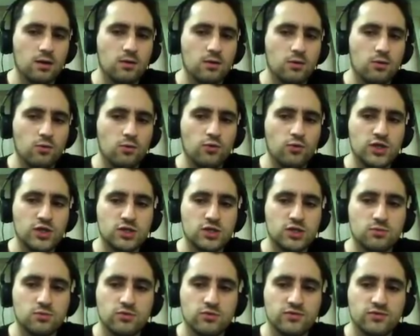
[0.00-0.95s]

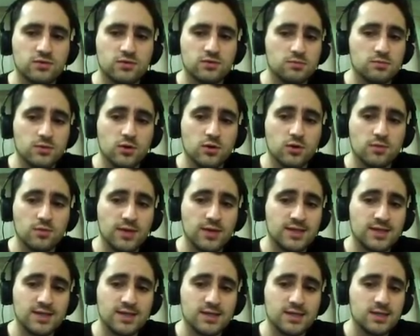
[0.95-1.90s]
which moves don't make
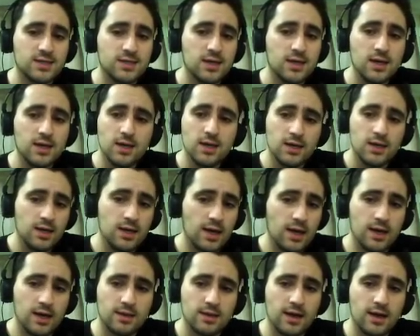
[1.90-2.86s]
sense.
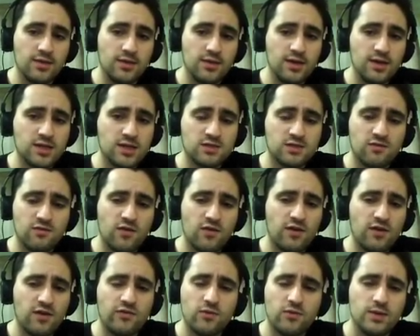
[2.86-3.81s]
And I think it's
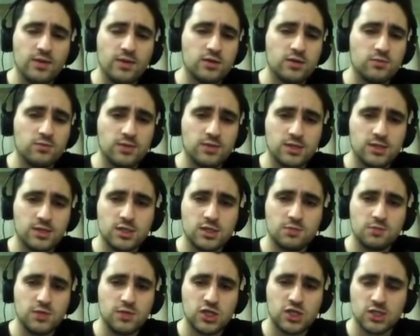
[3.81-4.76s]
fair for me to be
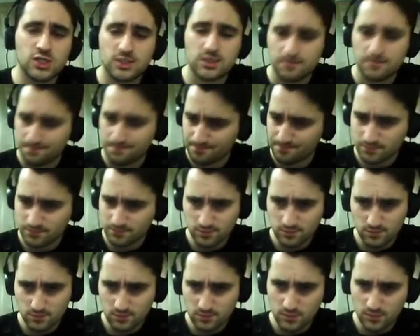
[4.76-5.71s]
suspicious.
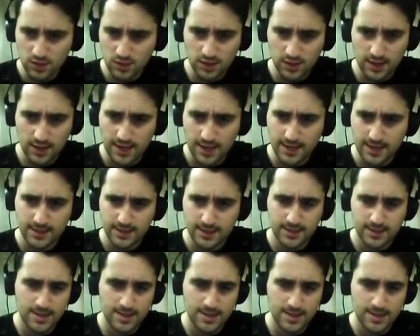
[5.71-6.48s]
And